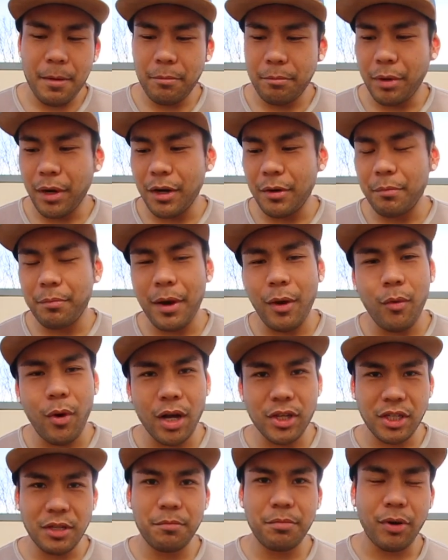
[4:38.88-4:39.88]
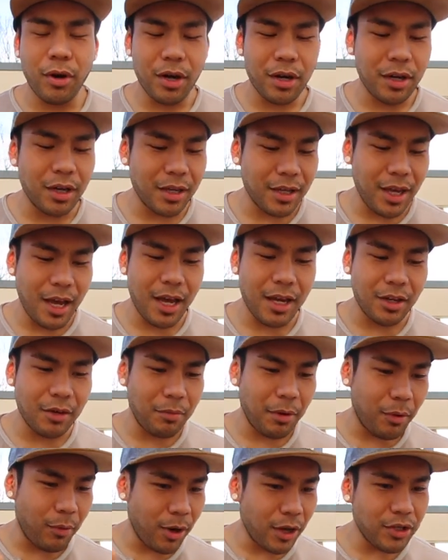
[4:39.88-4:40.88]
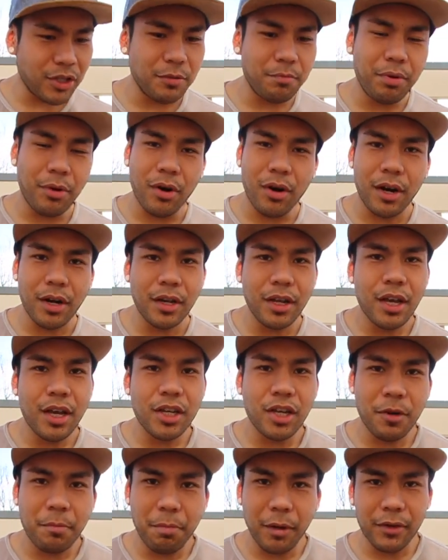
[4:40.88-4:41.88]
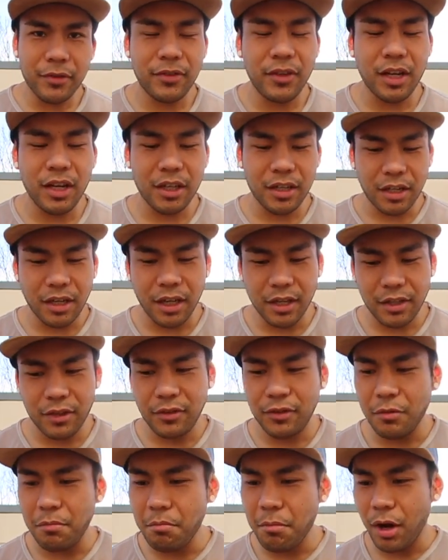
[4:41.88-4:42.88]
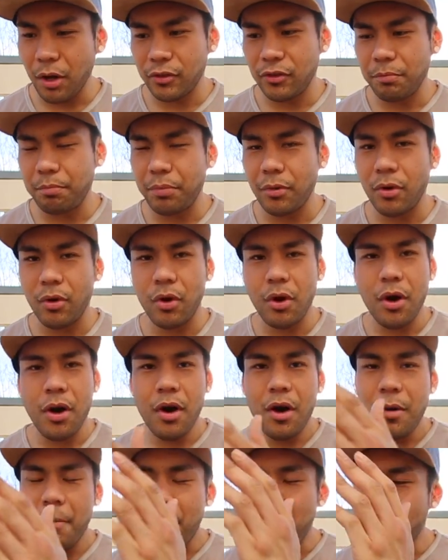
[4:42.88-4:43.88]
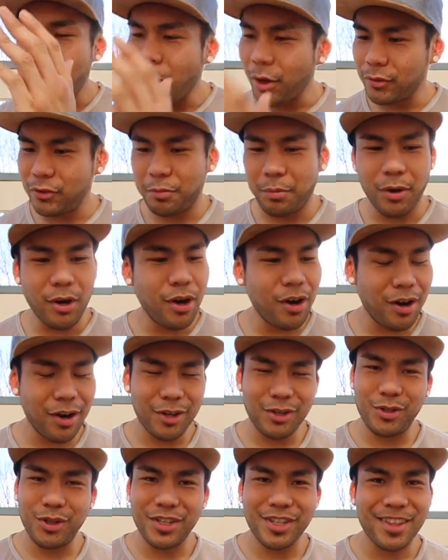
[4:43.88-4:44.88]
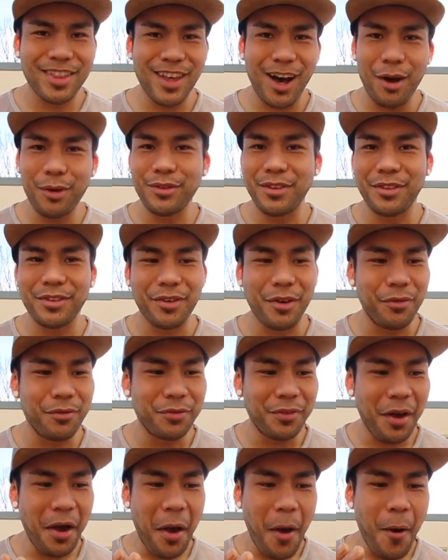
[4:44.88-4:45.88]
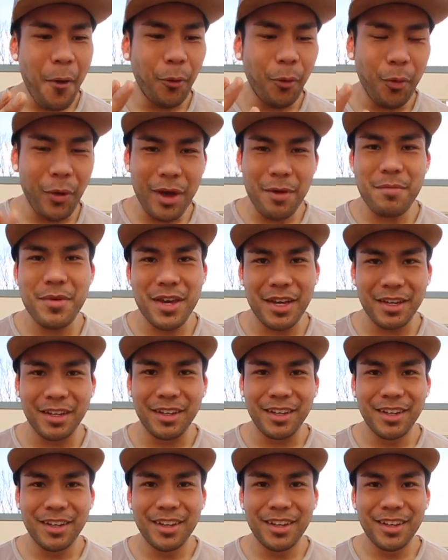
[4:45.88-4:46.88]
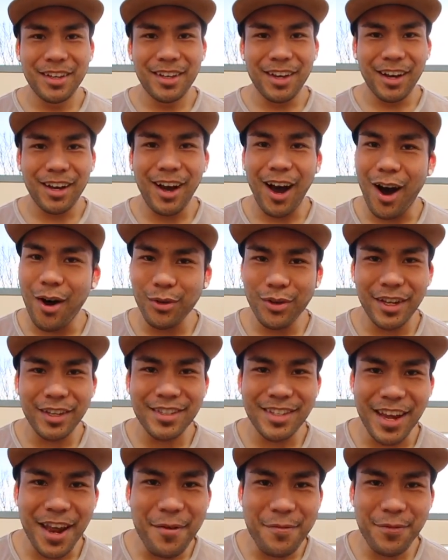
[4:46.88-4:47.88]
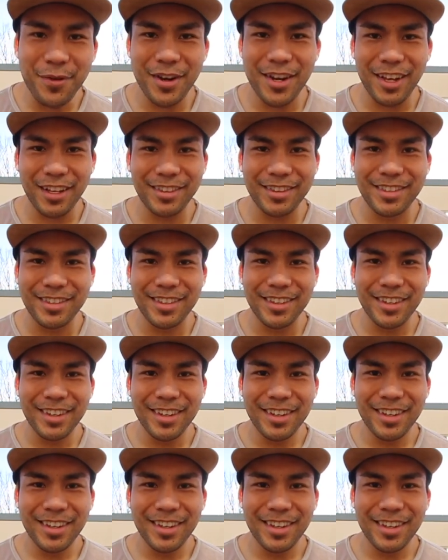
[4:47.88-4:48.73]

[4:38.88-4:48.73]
But by watching porn, again, by watching porn, you're busting a nut to multiple hundreds, thousands of women, countless, infinite